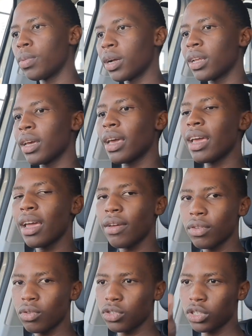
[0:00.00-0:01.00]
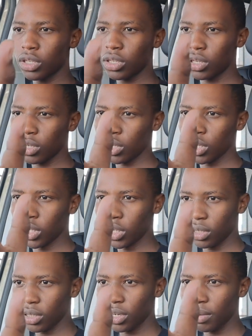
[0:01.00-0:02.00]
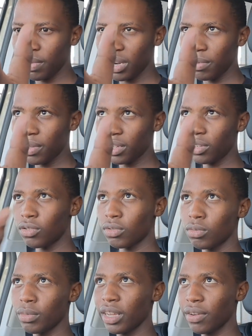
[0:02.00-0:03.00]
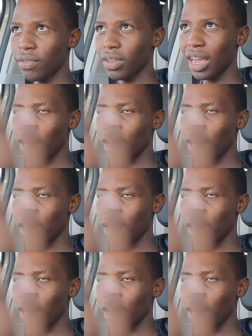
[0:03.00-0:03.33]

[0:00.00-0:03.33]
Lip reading: But if they could just tilt it a bit about to make it feel